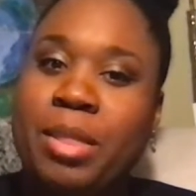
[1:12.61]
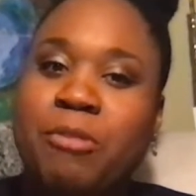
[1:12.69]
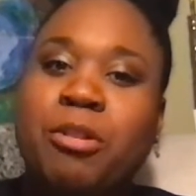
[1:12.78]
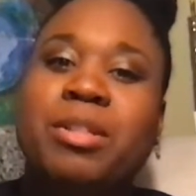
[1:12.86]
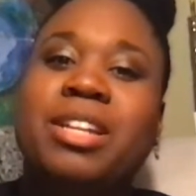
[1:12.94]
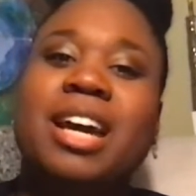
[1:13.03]

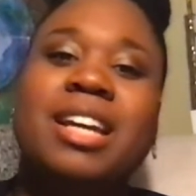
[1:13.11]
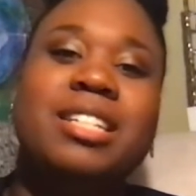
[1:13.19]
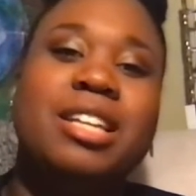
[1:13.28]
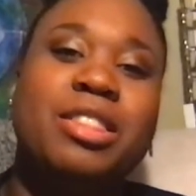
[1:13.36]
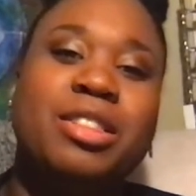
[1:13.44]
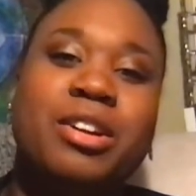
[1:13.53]
From the
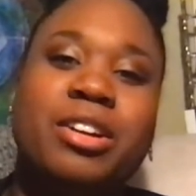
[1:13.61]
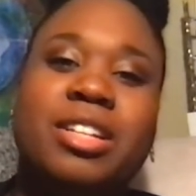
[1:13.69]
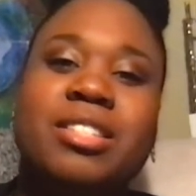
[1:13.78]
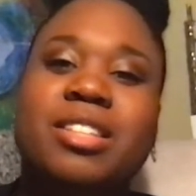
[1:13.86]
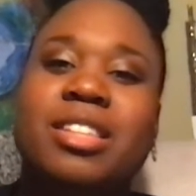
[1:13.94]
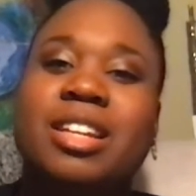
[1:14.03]

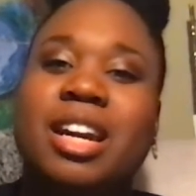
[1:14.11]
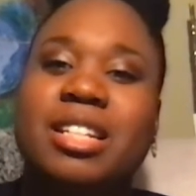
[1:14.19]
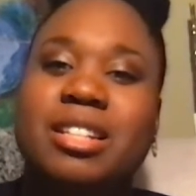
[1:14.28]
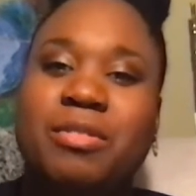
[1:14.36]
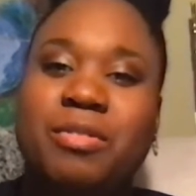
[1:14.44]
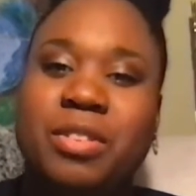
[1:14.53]
1930s to the
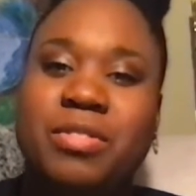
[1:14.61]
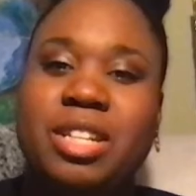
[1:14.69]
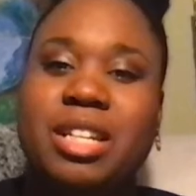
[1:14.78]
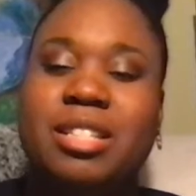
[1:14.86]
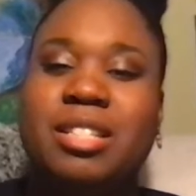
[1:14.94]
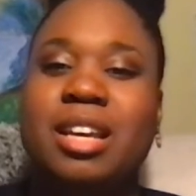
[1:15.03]

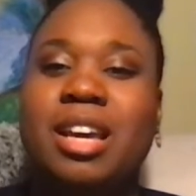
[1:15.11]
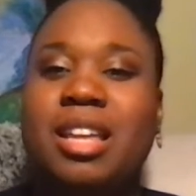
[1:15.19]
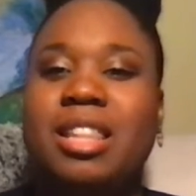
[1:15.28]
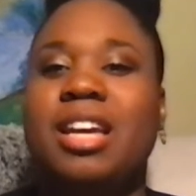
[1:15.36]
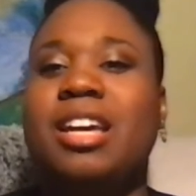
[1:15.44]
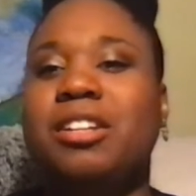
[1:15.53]
1950s,
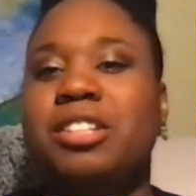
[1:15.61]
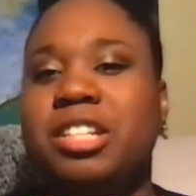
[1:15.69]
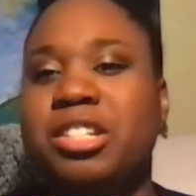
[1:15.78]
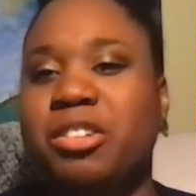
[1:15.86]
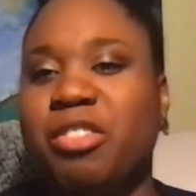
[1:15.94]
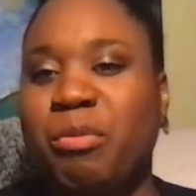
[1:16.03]
the Hill
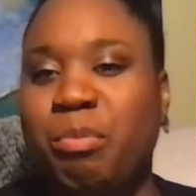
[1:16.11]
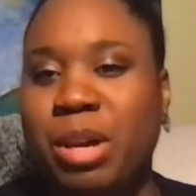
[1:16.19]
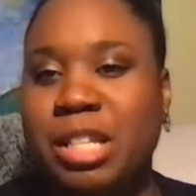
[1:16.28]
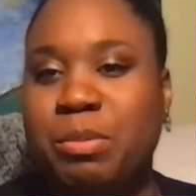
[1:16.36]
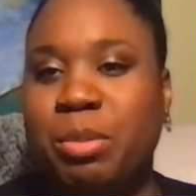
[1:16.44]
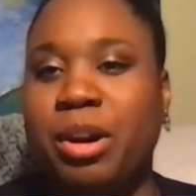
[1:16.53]
District of
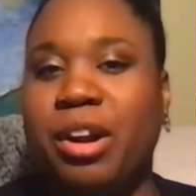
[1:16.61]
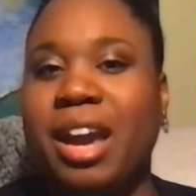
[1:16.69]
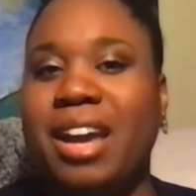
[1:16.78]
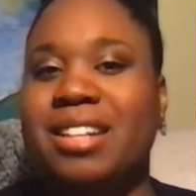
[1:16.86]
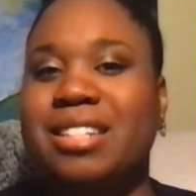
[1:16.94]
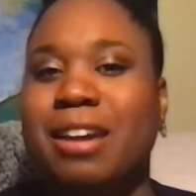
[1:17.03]
Pittsburgh
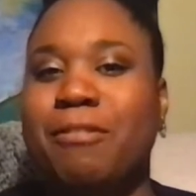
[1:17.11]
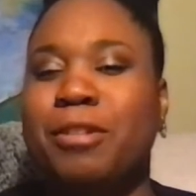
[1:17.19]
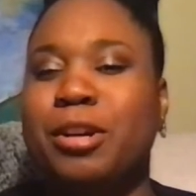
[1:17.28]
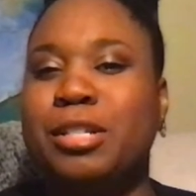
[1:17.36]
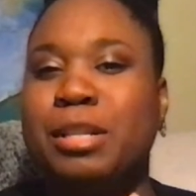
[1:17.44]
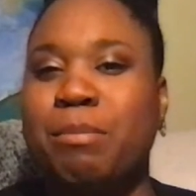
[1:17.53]
had a
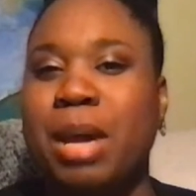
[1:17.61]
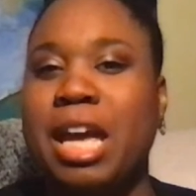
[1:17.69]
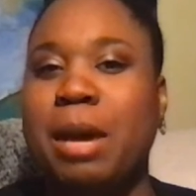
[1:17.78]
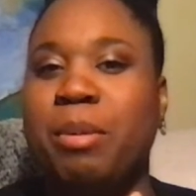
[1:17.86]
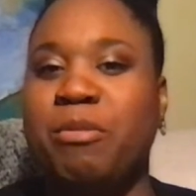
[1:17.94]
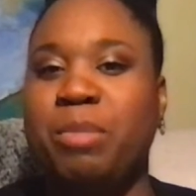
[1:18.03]
diverse
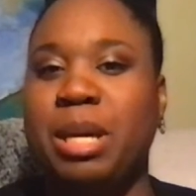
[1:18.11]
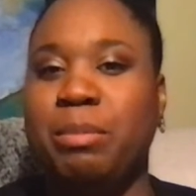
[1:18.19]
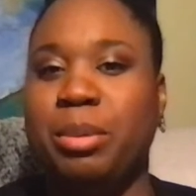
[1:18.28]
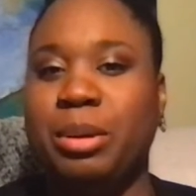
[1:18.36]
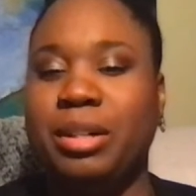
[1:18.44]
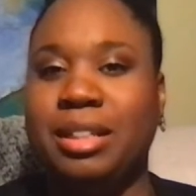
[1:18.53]
makeup of
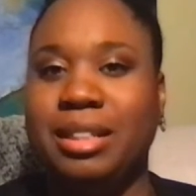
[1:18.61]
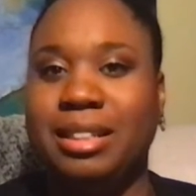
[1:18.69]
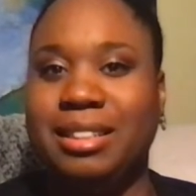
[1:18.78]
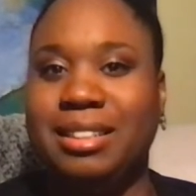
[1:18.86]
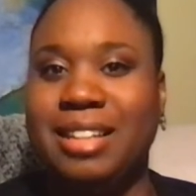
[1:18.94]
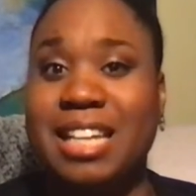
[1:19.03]
people.
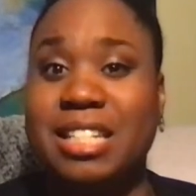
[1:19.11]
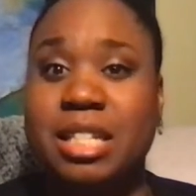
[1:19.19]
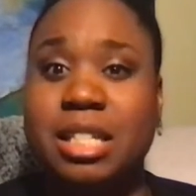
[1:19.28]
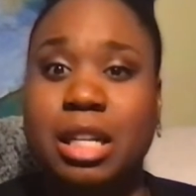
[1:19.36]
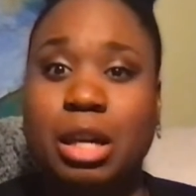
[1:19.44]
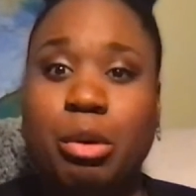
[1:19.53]
As the
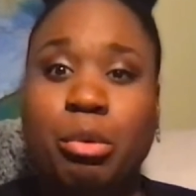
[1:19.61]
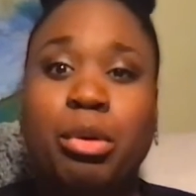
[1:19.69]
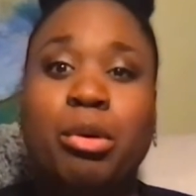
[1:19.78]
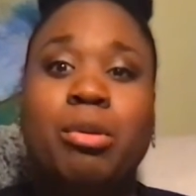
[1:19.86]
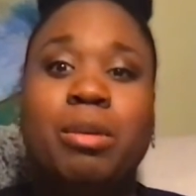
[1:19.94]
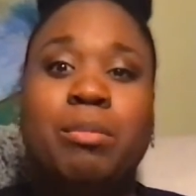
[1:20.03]
city
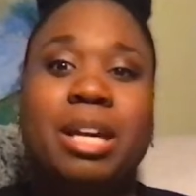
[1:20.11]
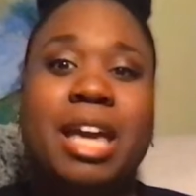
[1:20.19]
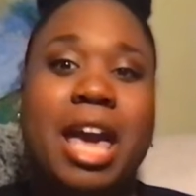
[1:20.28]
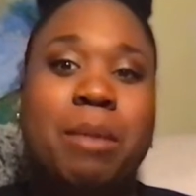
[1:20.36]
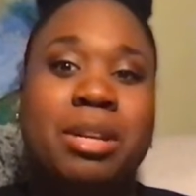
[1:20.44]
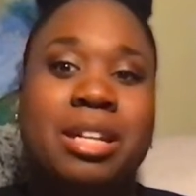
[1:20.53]
grew and
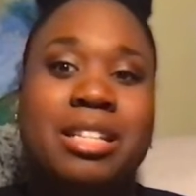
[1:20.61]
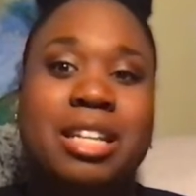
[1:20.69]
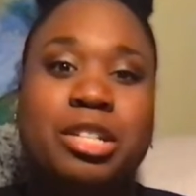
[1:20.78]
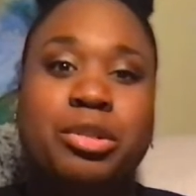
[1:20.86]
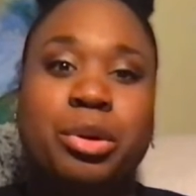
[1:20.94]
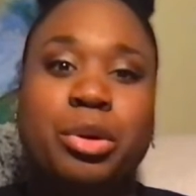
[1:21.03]
became an
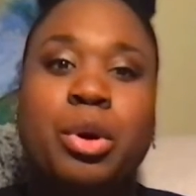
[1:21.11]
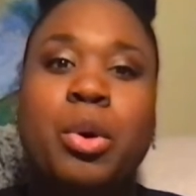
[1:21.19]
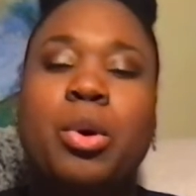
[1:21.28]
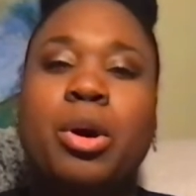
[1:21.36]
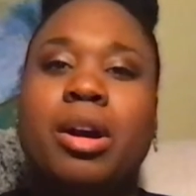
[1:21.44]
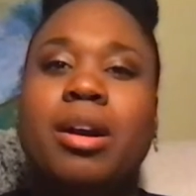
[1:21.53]
industrial
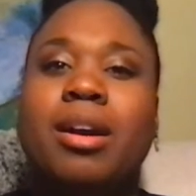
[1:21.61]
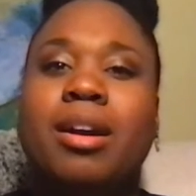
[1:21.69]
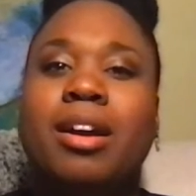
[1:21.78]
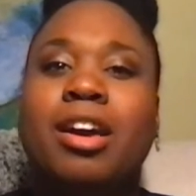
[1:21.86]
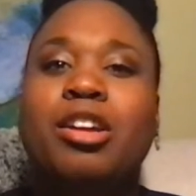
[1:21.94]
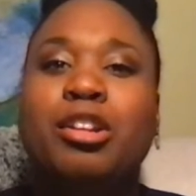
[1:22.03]
core,
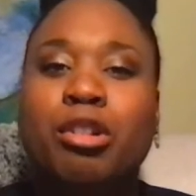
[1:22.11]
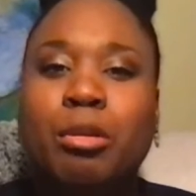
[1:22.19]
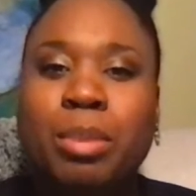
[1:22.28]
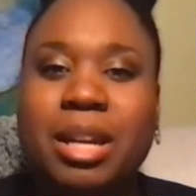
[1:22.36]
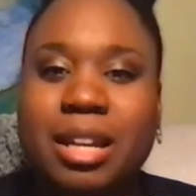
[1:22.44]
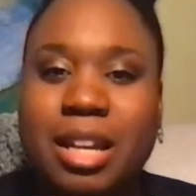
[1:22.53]

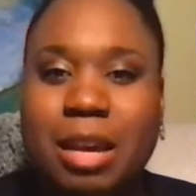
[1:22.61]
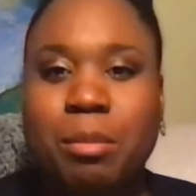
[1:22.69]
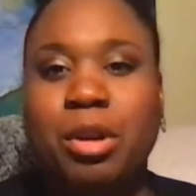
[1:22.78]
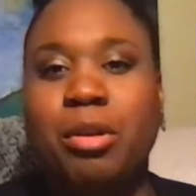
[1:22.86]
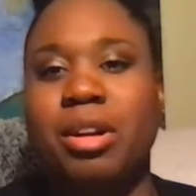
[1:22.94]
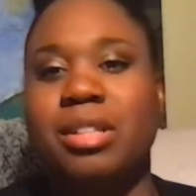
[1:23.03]
European
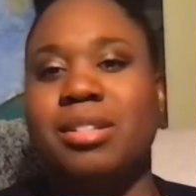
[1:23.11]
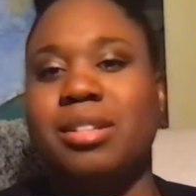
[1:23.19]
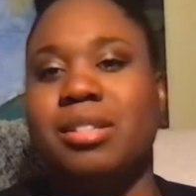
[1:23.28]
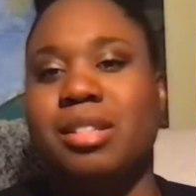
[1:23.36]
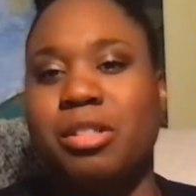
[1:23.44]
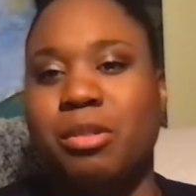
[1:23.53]
immigrants
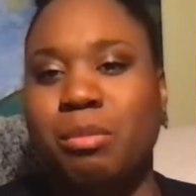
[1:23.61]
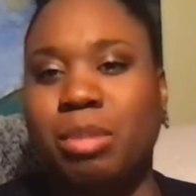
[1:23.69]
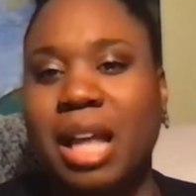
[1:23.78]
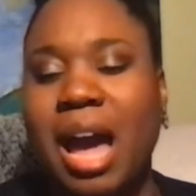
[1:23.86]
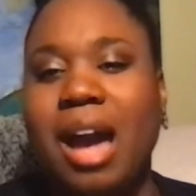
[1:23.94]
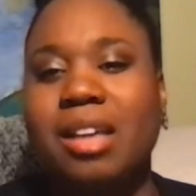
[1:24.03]
and Southern
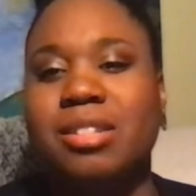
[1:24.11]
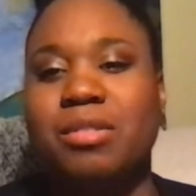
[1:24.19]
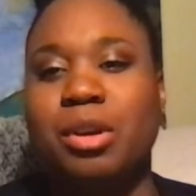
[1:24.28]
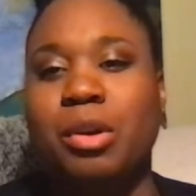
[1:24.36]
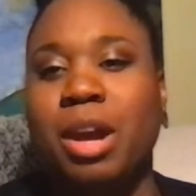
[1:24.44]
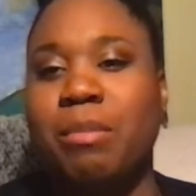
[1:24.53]
Blacks of
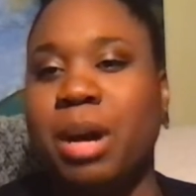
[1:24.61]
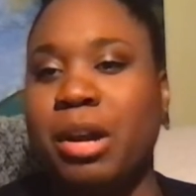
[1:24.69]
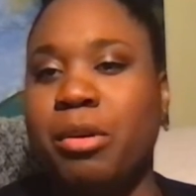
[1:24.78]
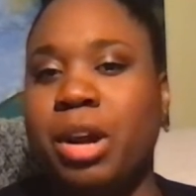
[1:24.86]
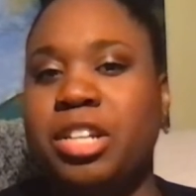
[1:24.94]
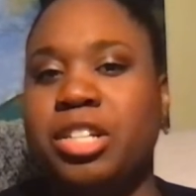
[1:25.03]
the Great
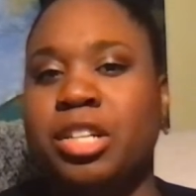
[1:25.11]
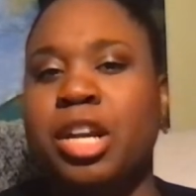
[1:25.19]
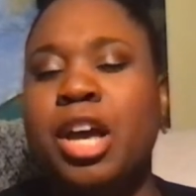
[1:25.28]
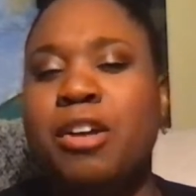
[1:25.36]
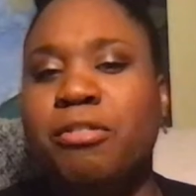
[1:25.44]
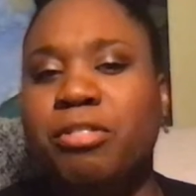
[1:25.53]
Migration
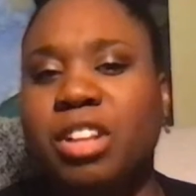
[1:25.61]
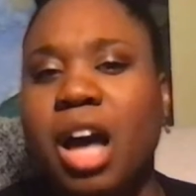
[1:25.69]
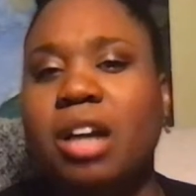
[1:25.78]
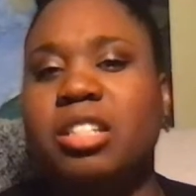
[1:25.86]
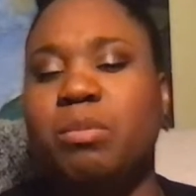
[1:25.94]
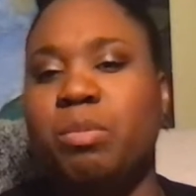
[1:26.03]

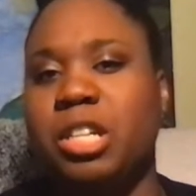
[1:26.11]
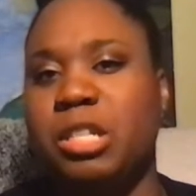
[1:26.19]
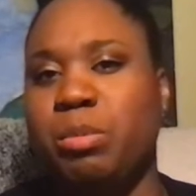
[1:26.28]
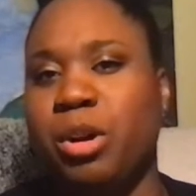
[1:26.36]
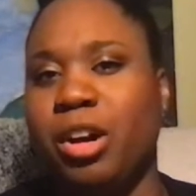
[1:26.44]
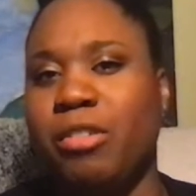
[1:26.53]
flocked to
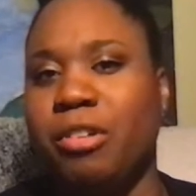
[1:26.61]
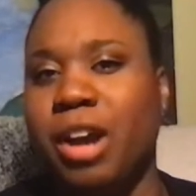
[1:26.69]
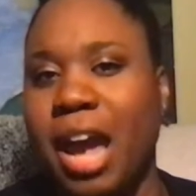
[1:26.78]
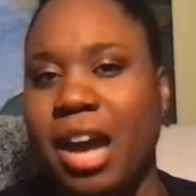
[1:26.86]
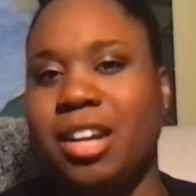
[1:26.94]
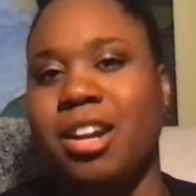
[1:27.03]
Pittsburgh for
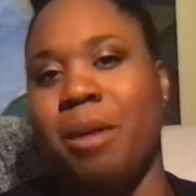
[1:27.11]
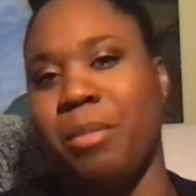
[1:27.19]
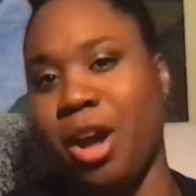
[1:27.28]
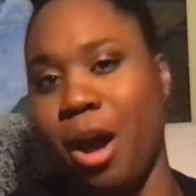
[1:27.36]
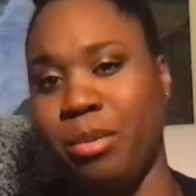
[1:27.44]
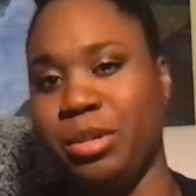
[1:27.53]

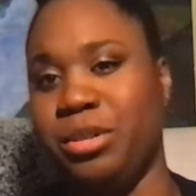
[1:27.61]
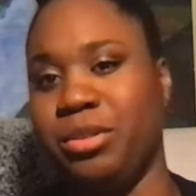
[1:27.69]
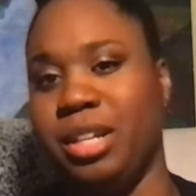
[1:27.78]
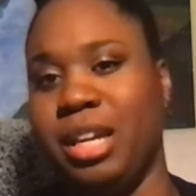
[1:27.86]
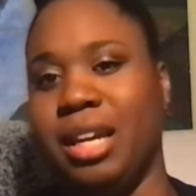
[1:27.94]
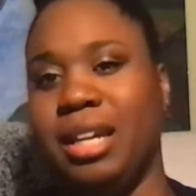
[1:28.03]
economic
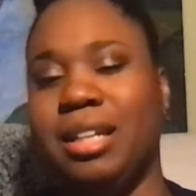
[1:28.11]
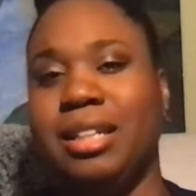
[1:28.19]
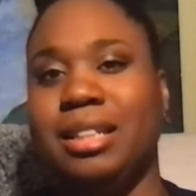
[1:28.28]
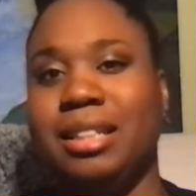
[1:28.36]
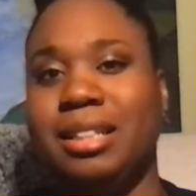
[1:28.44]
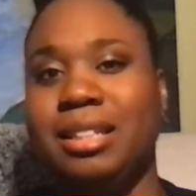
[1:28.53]
opportunity.
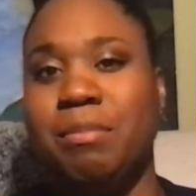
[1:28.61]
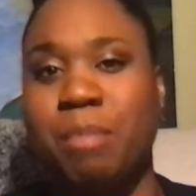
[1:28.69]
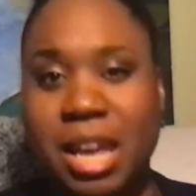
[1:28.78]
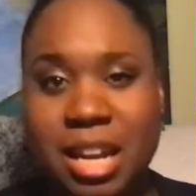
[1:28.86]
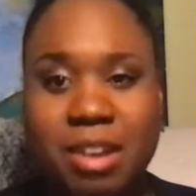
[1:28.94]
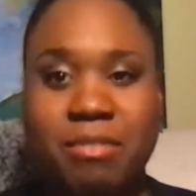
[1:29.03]

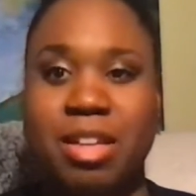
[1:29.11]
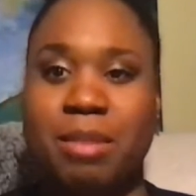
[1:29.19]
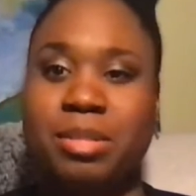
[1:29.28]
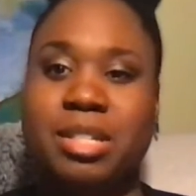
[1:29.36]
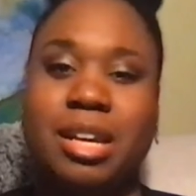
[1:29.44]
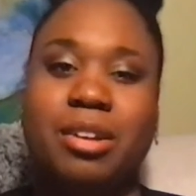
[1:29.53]
Many of
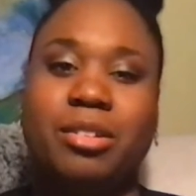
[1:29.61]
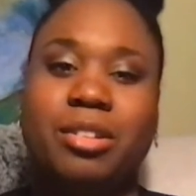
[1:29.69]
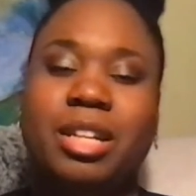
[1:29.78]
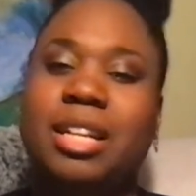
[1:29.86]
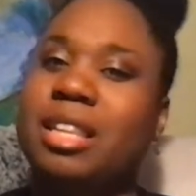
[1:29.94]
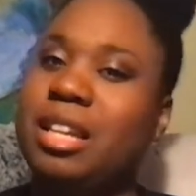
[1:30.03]
them settled
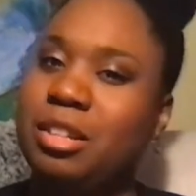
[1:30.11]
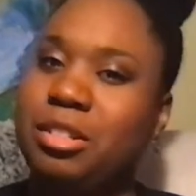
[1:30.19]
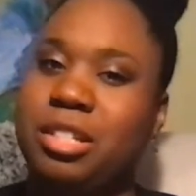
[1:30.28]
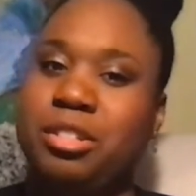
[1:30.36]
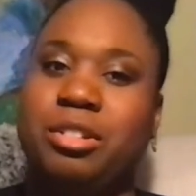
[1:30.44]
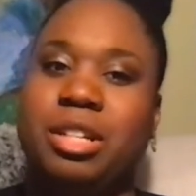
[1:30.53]
in the Hill
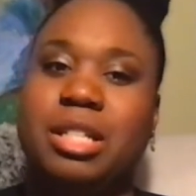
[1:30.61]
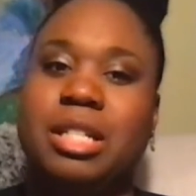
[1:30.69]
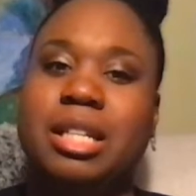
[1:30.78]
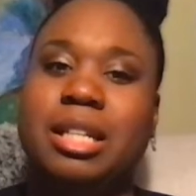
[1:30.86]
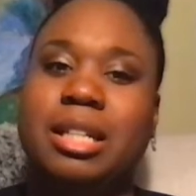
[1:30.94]
District.